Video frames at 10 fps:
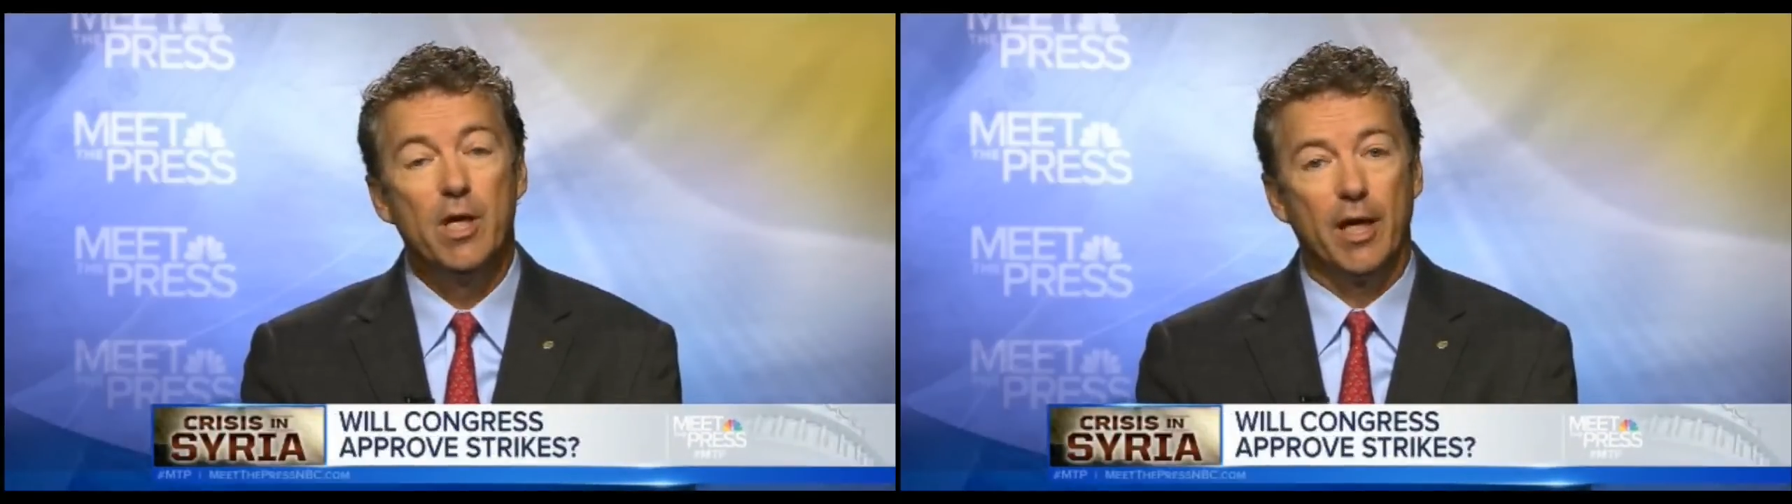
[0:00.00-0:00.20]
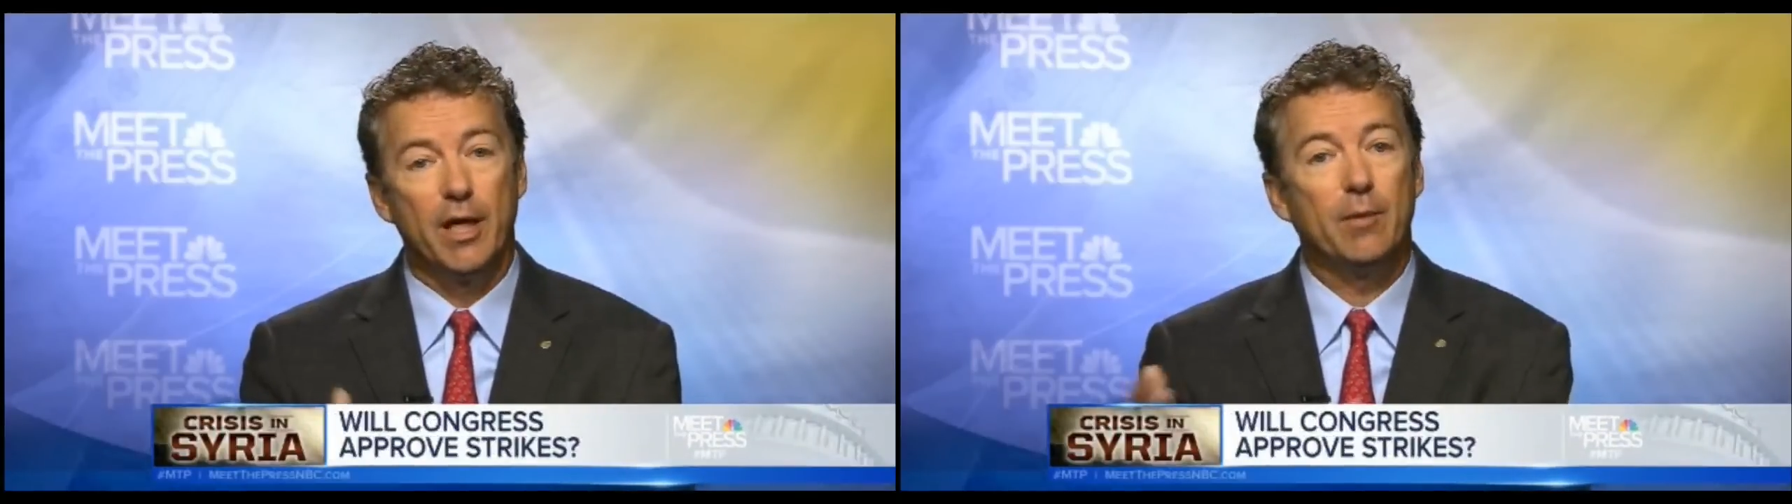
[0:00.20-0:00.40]

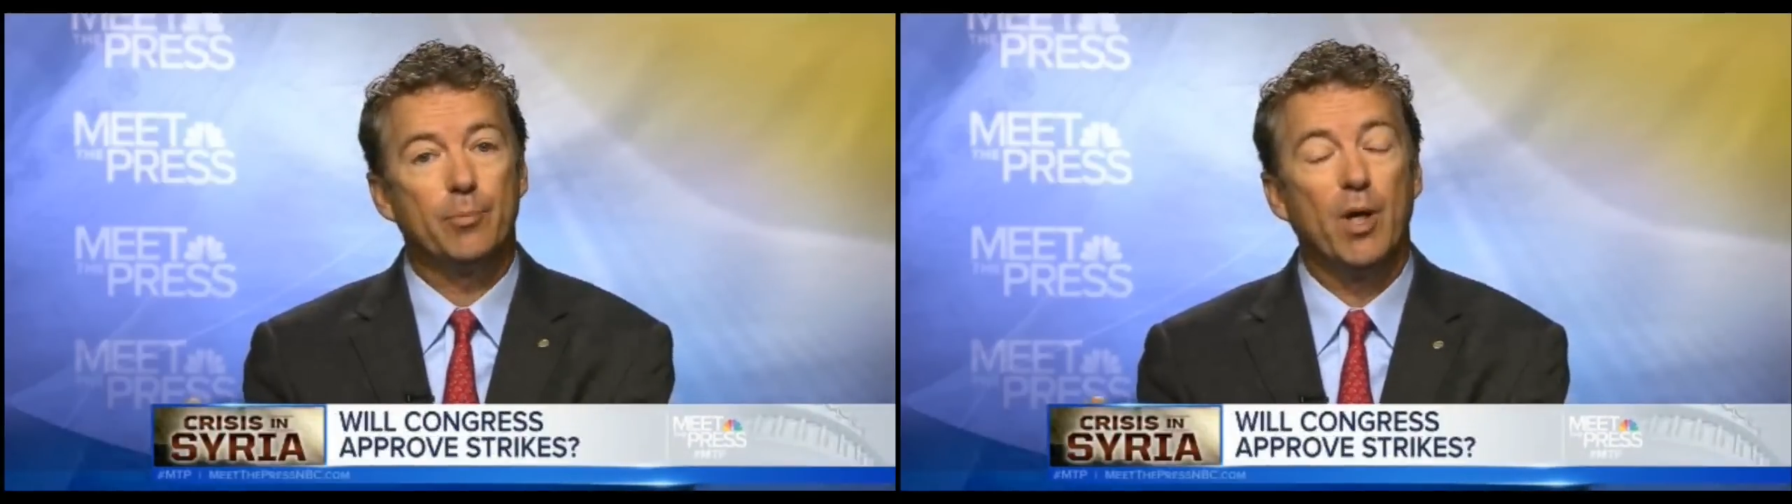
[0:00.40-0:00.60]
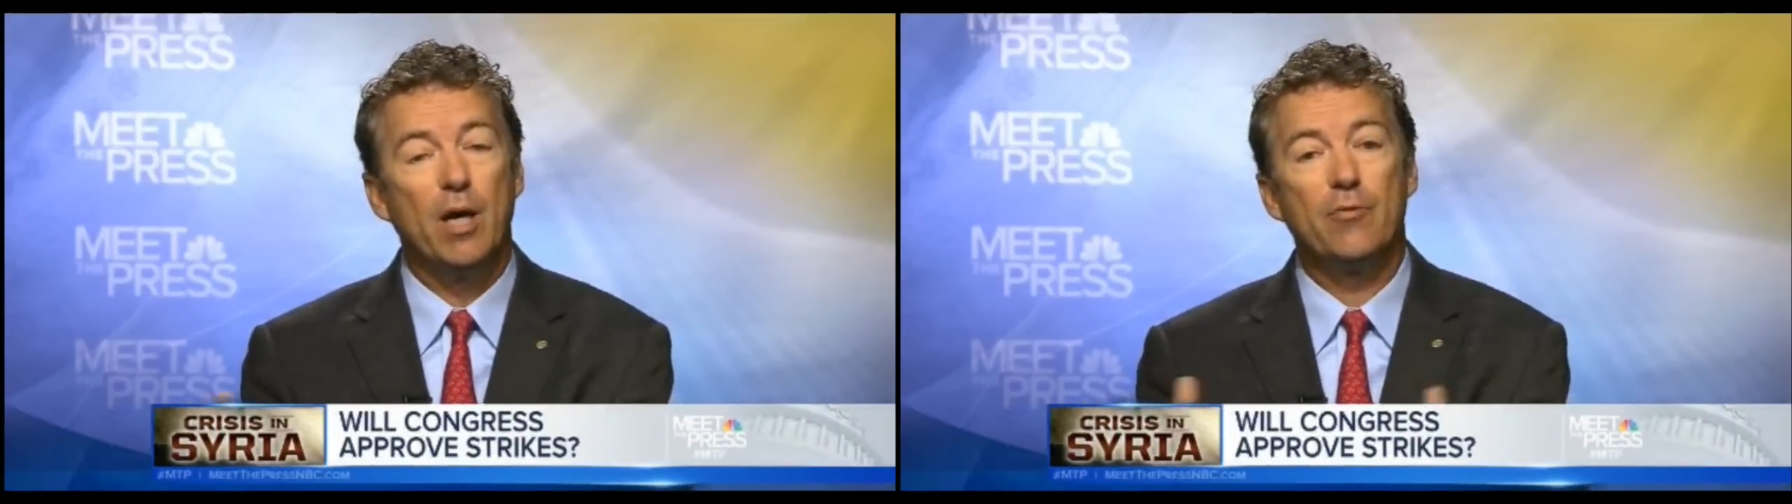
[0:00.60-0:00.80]
and I'm
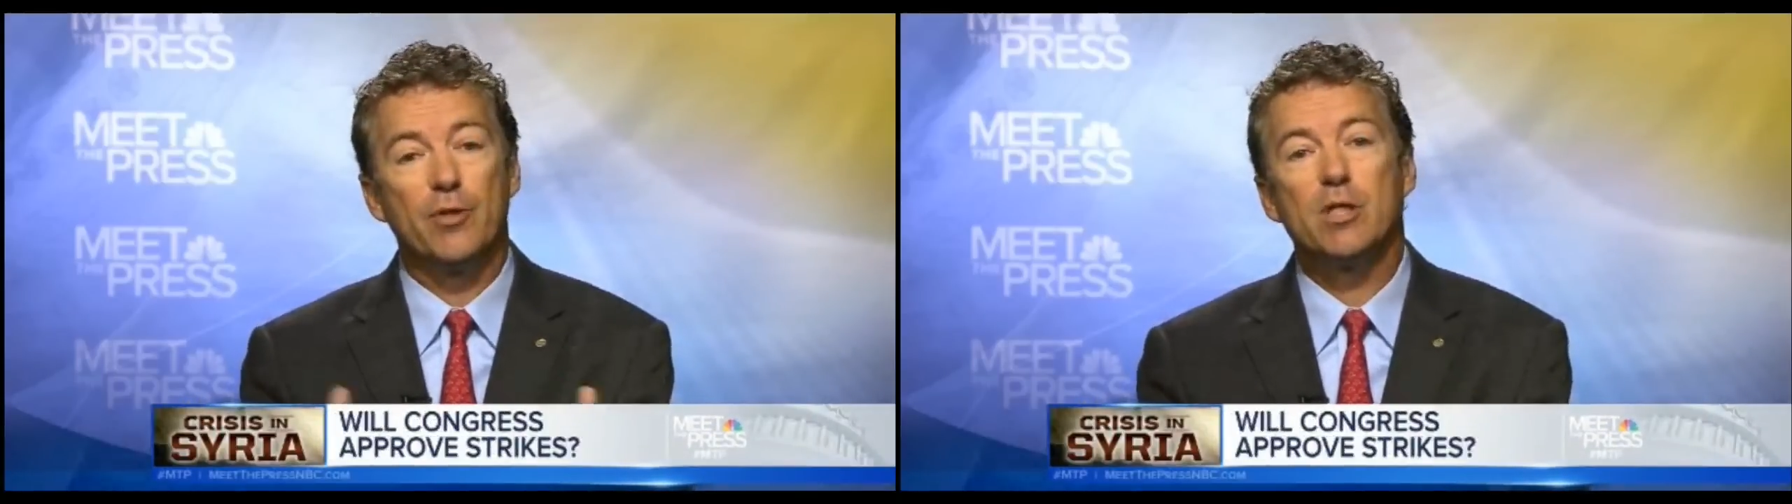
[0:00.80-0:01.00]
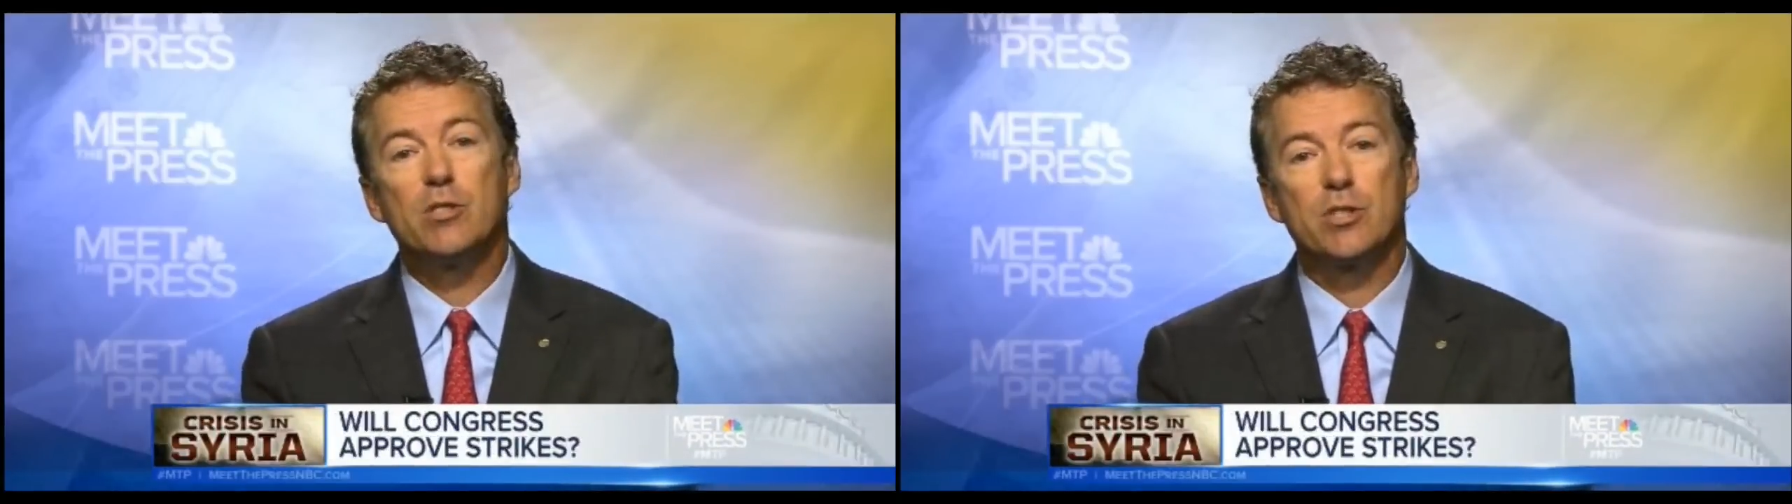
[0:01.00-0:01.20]
proud
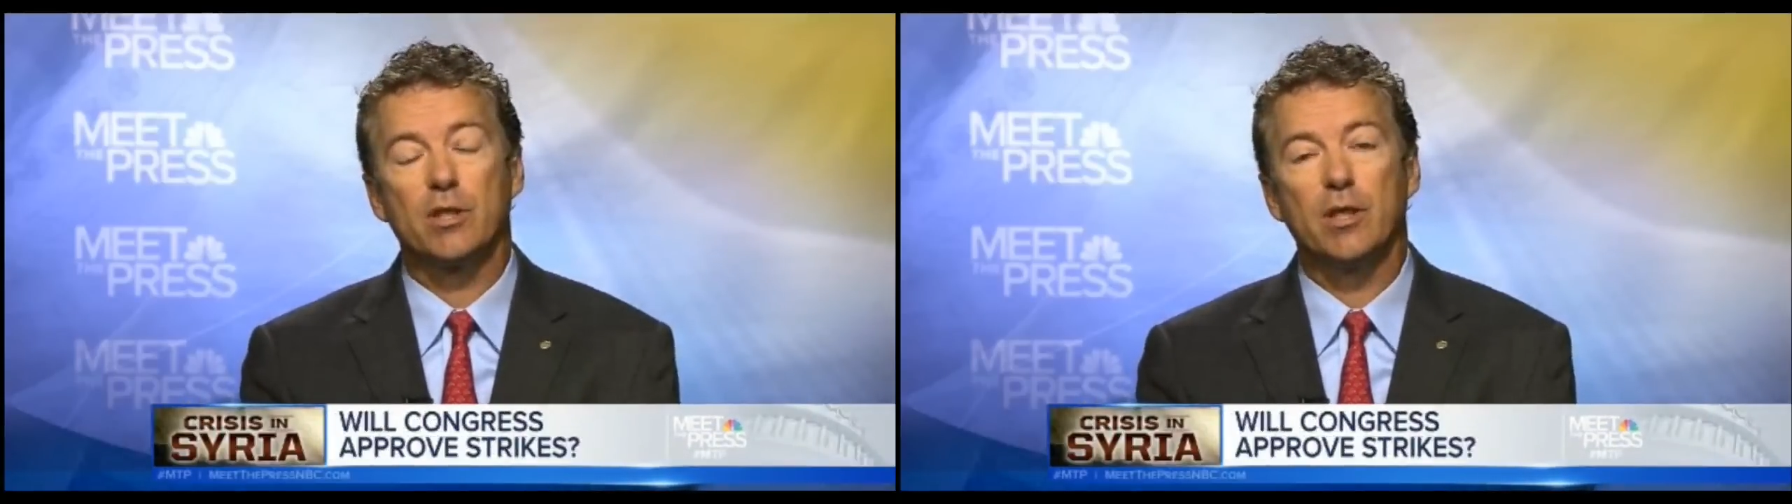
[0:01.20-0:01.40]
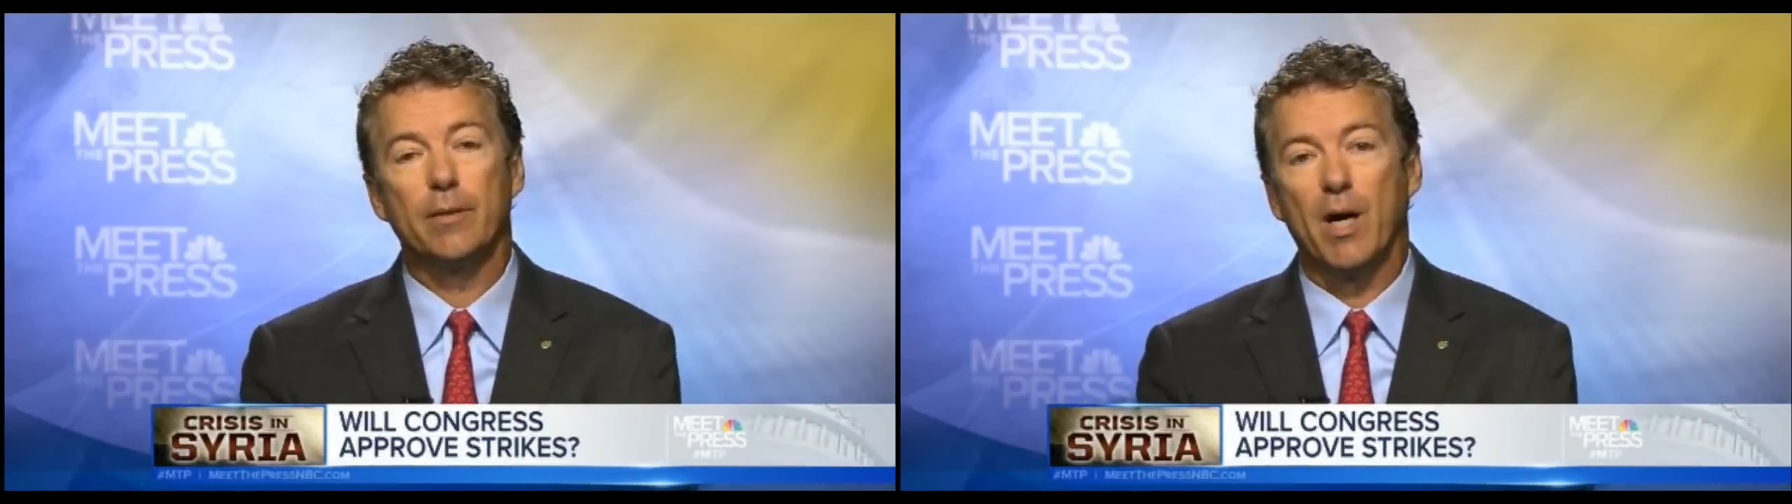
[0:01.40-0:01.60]
that he's
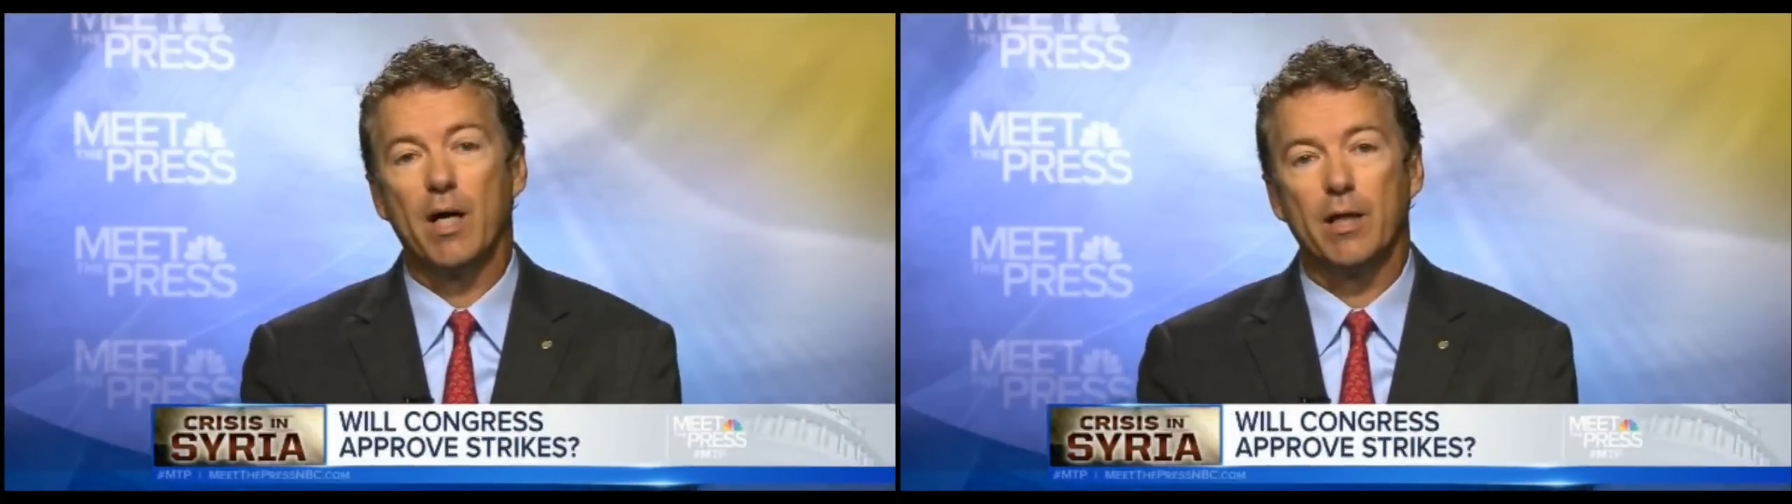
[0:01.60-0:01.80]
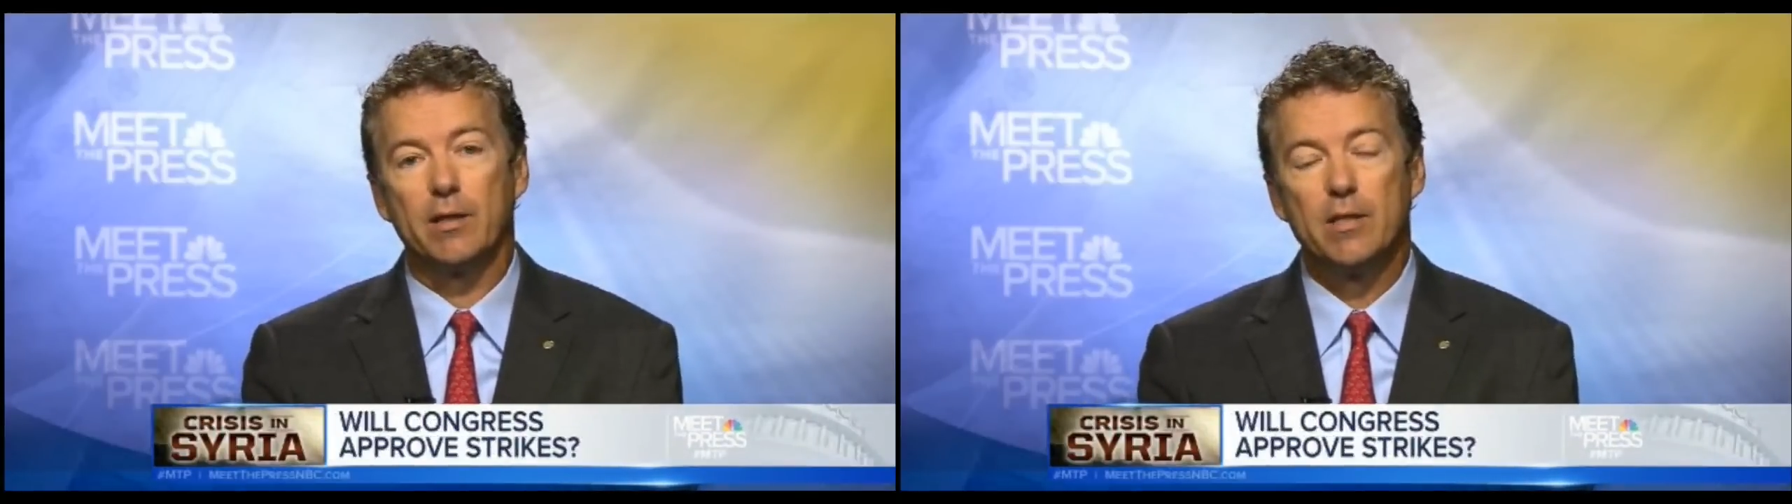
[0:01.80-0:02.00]
sticking
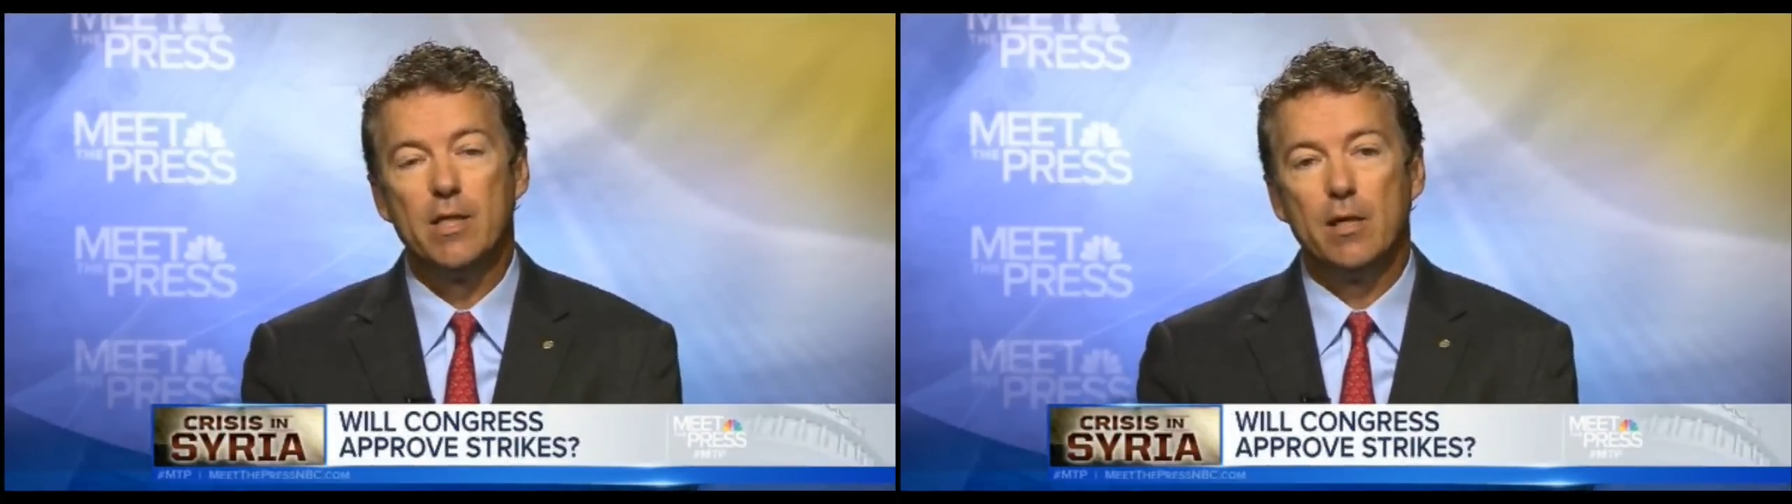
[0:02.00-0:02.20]
by it.